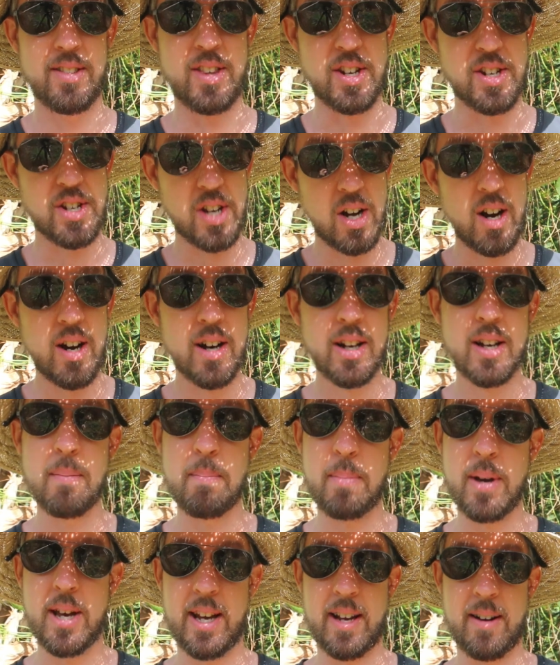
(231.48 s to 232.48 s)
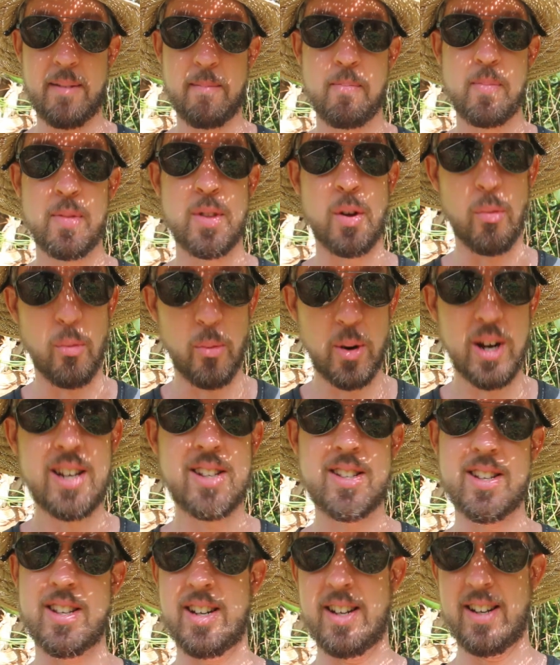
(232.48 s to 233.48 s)
the Tonka bean, the
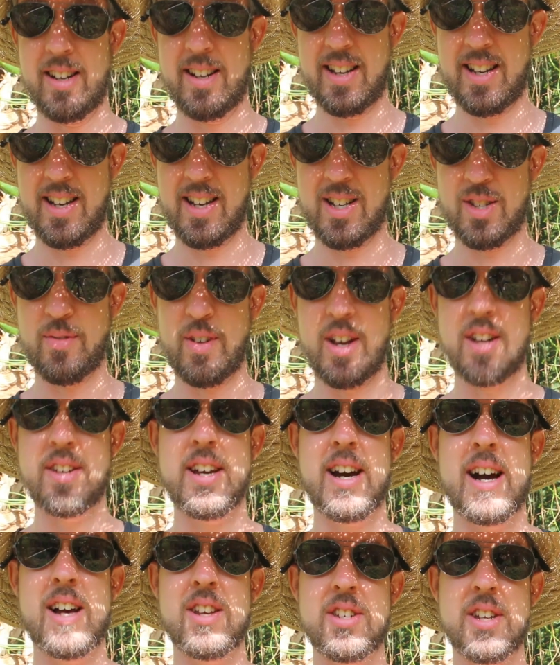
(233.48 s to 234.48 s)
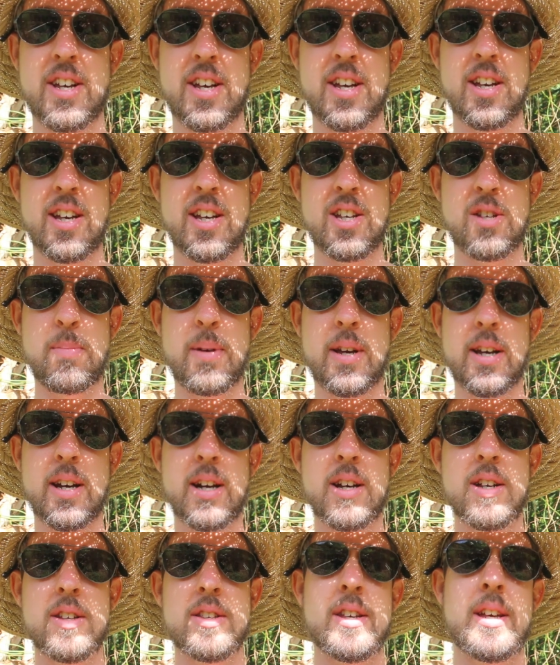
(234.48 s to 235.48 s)
reason it's fantastic is
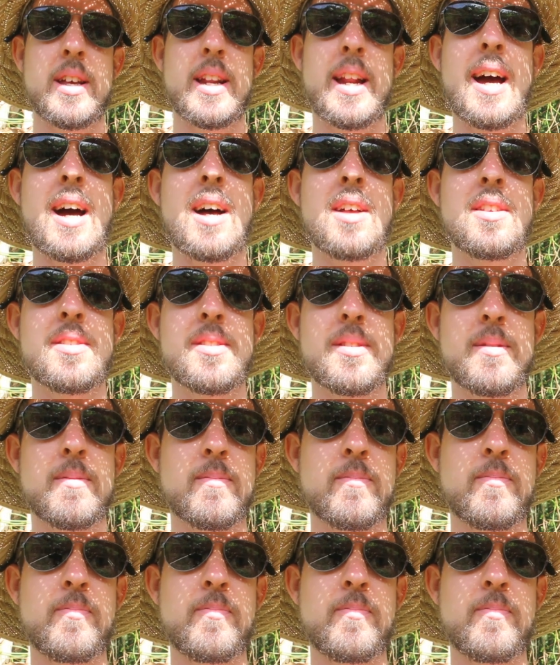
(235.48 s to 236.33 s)
because it has